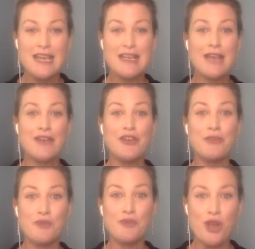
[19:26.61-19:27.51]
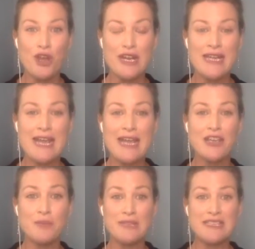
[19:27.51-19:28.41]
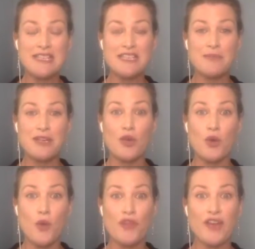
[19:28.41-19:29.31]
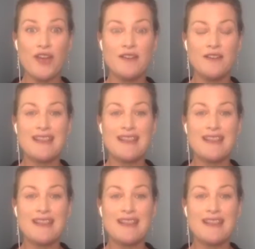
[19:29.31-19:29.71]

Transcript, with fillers: Now you can promote it. Now you can be seen to be an author